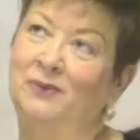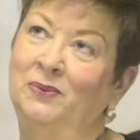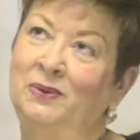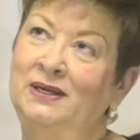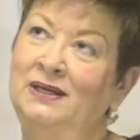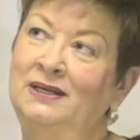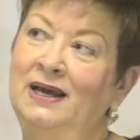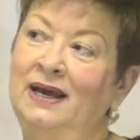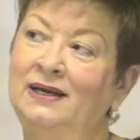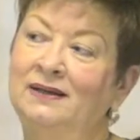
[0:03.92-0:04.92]
We
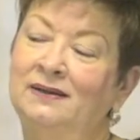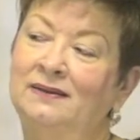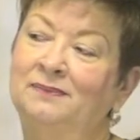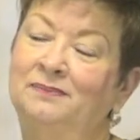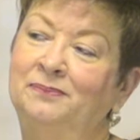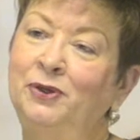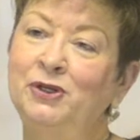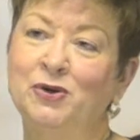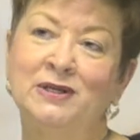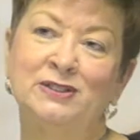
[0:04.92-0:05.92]
had a pretty
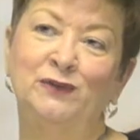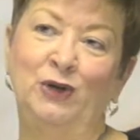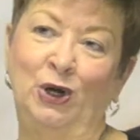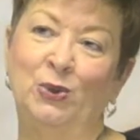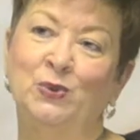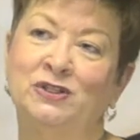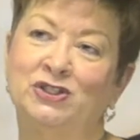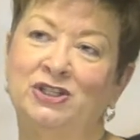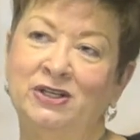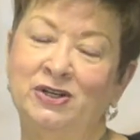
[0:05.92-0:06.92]
aggressive goal
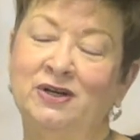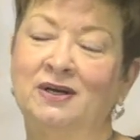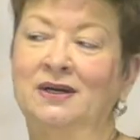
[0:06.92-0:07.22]
this year.